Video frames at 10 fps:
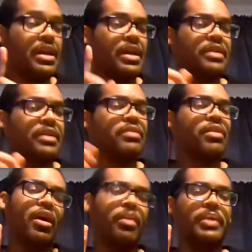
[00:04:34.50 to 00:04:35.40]
It is
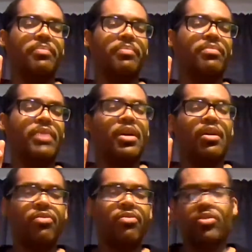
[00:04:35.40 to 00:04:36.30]
common
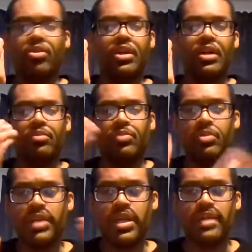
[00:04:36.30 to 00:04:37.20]
for sarcasm to
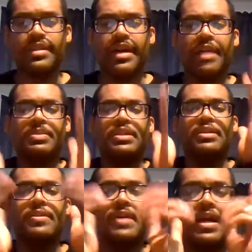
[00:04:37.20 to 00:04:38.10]
be
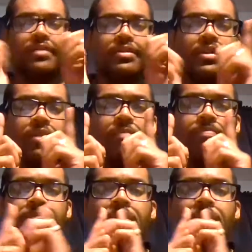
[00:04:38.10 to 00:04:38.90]
adopted as an idiom.